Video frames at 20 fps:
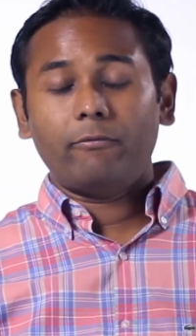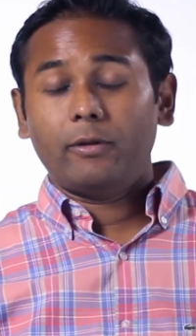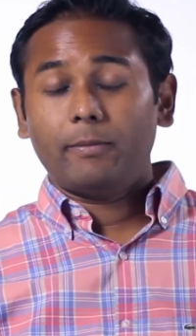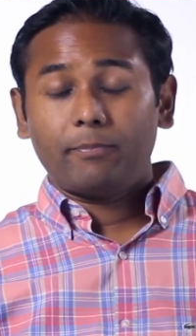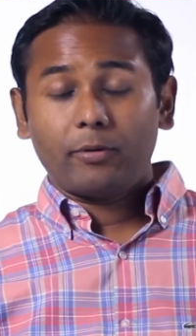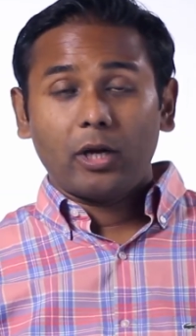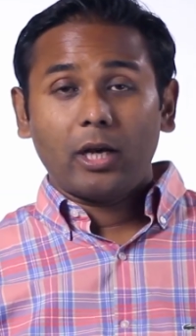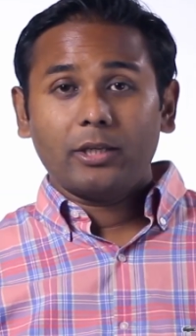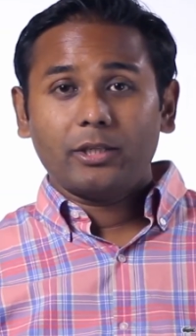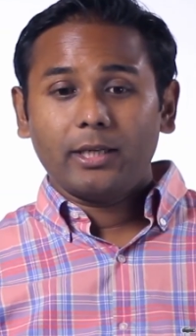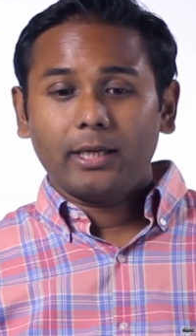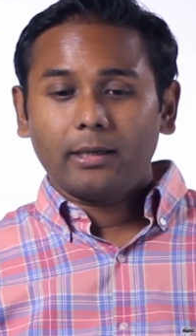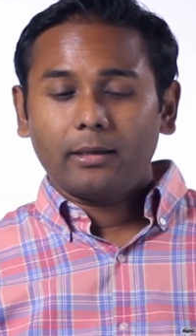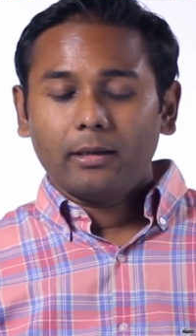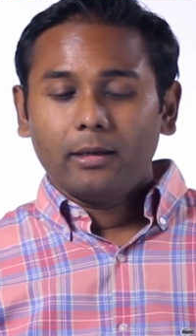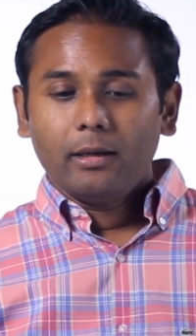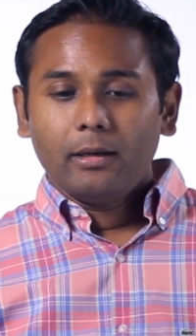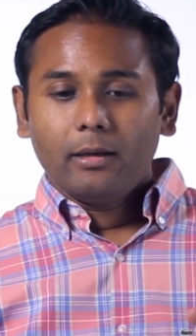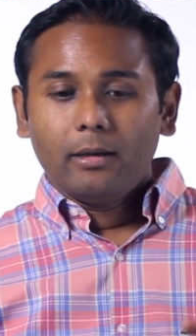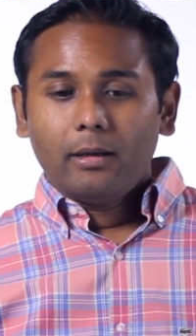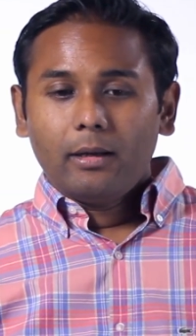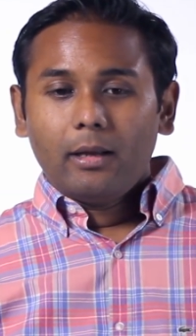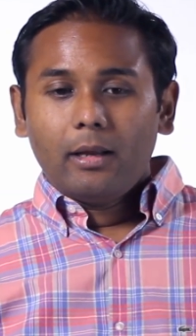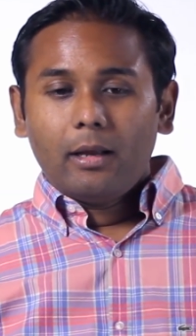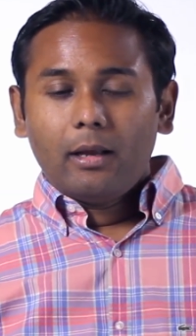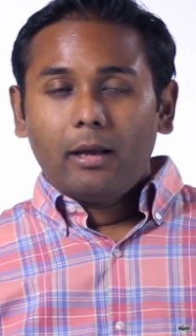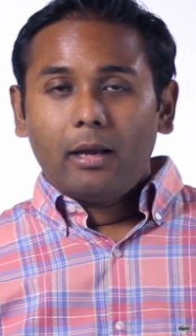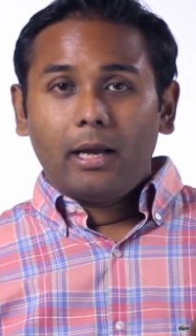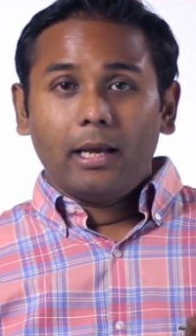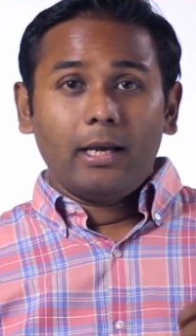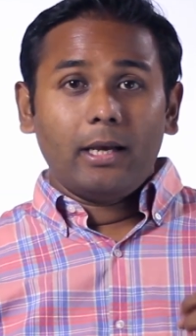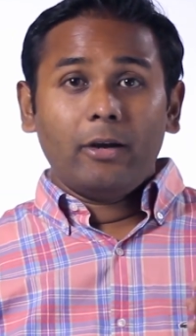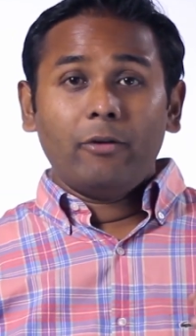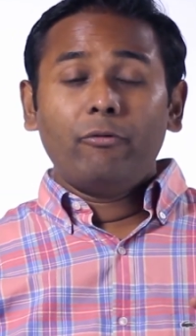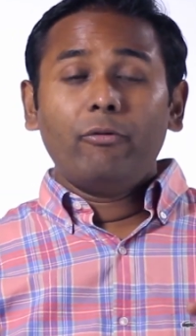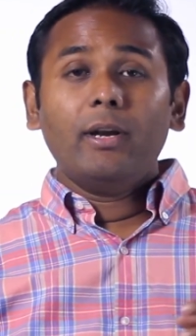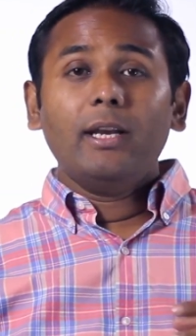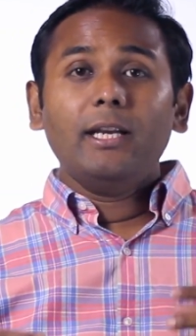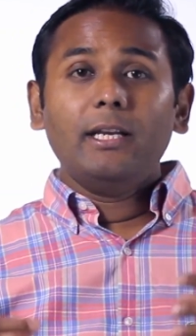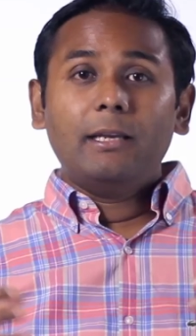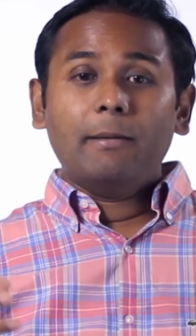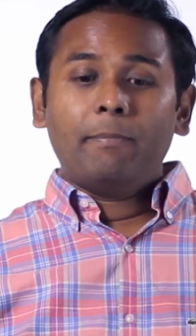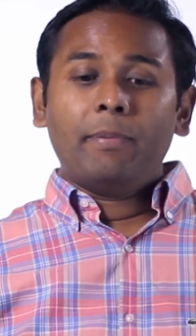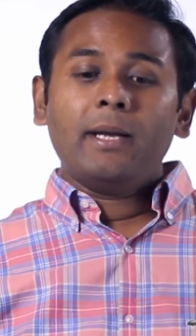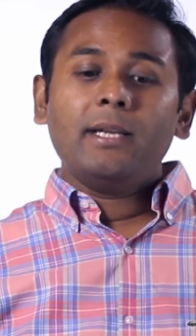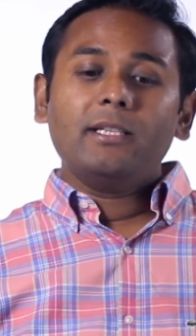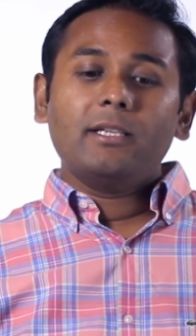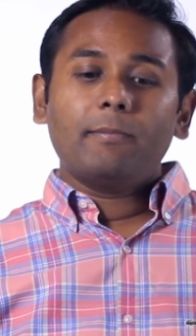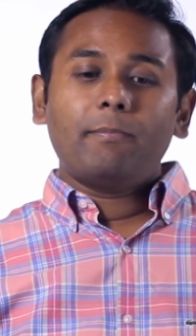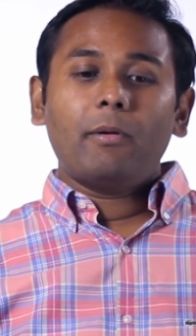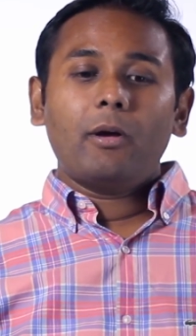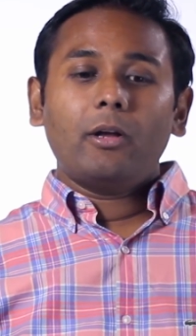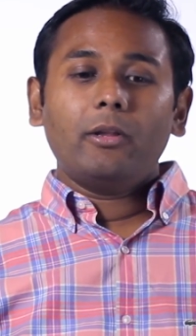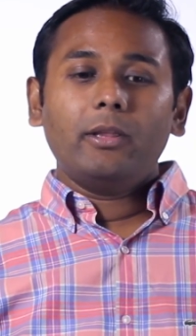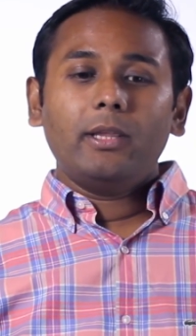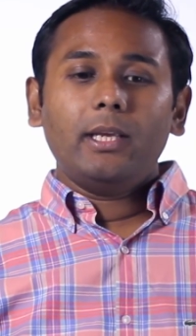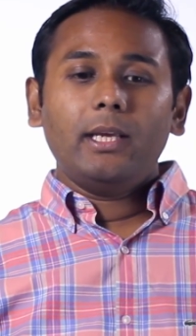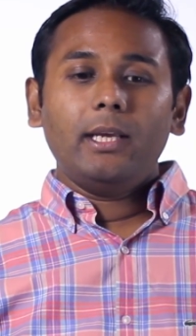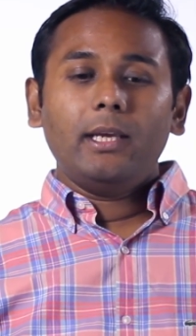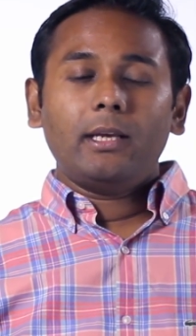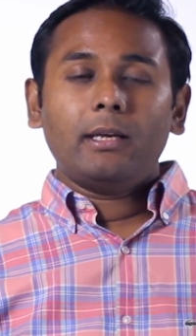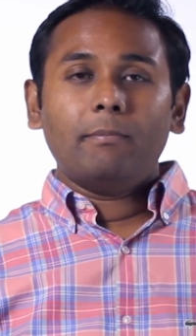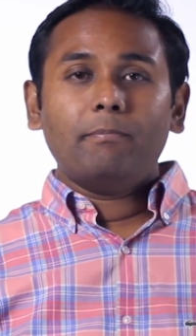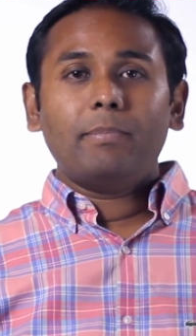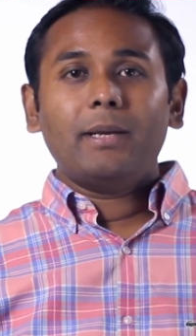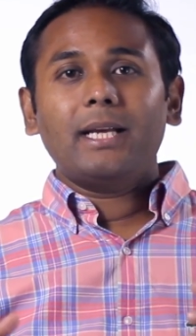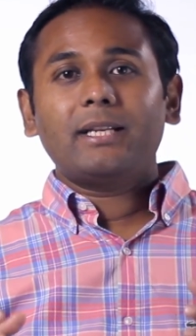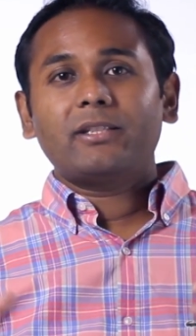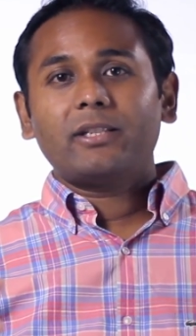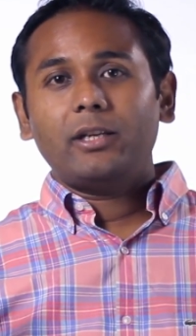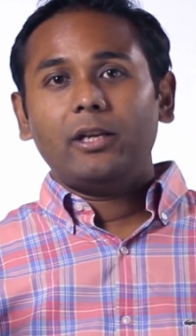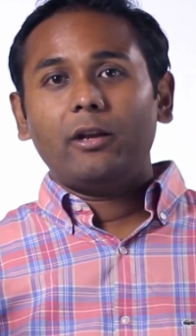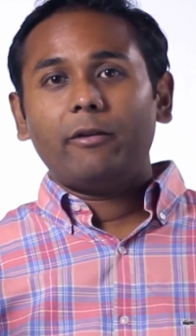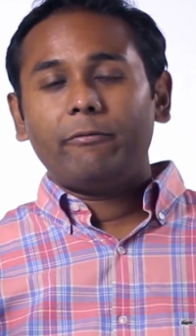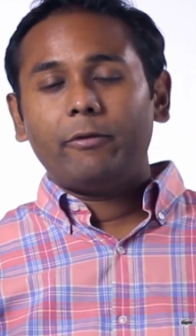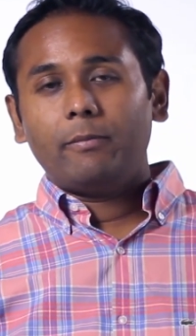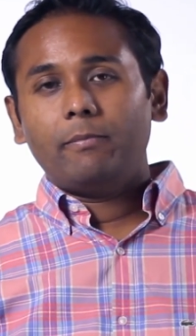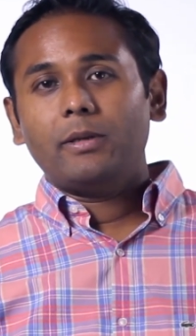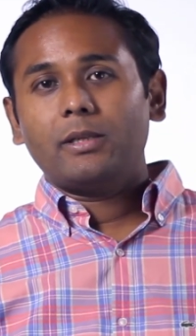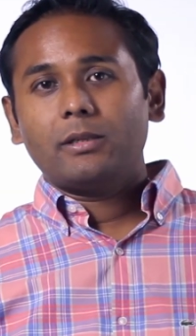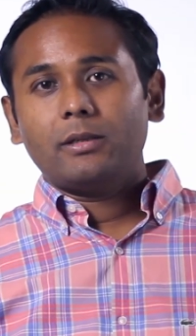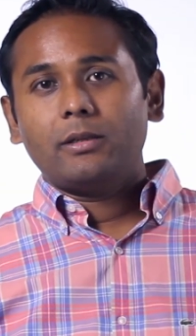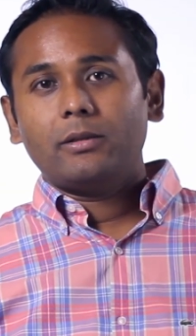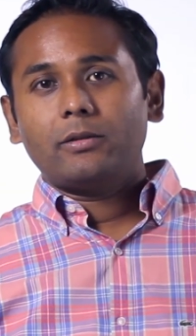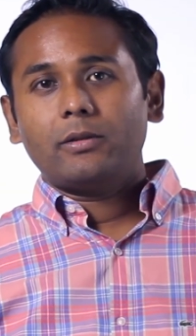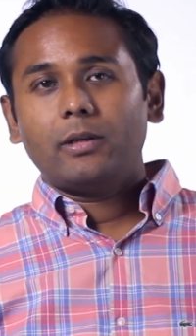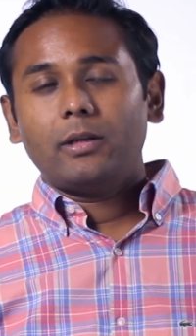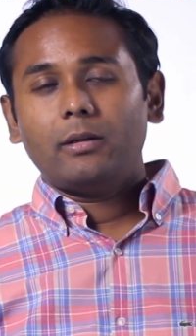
of the project. It really depends upon the complexity of your business.